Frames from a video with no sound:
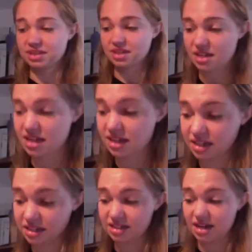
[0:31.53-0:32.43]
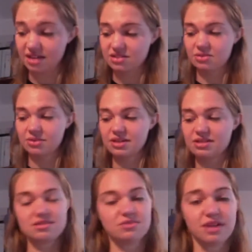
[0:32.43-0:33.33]
And as
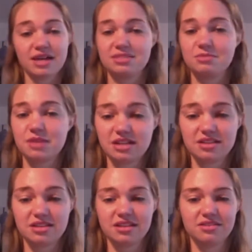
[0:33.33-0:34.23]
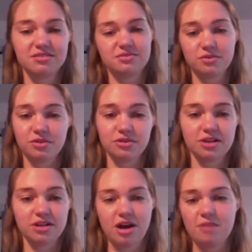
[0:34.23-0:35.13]
always, you can ask me anything. Feel free to
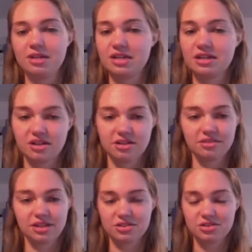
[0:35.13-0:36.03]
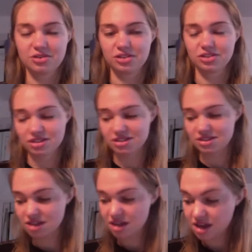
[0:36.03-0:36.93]
write a comment and I'll answer your questions.
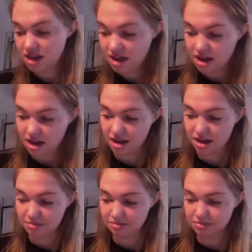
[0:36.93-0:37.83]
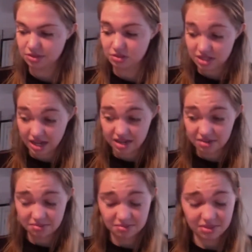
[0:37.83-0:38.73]
So
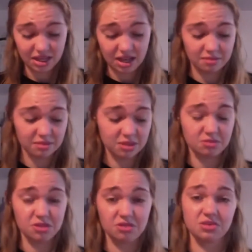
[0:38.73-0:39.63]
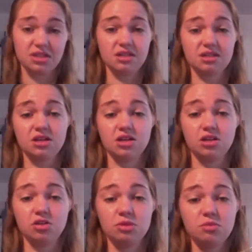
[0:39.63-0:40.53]
today, I'm going to be using
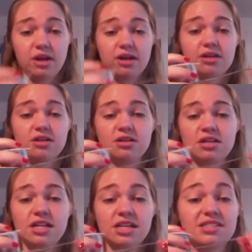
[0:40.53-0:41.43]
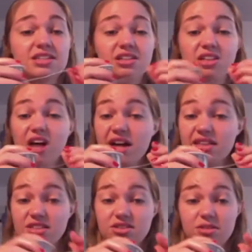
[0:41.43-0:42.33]
aluminum wire. It's a lot
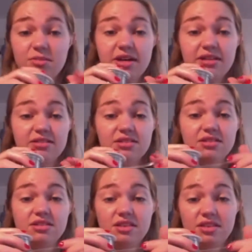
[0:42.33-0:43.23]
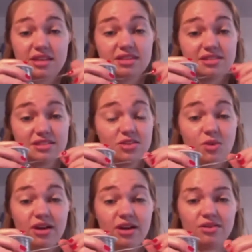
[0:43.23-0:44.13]
easier to bend than steel
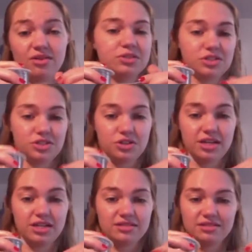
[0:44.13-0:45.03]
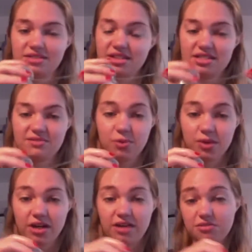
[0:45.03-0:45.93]
wire, which is great, less of a
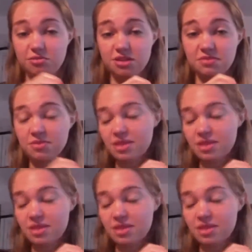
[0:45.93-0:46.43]
workout for me.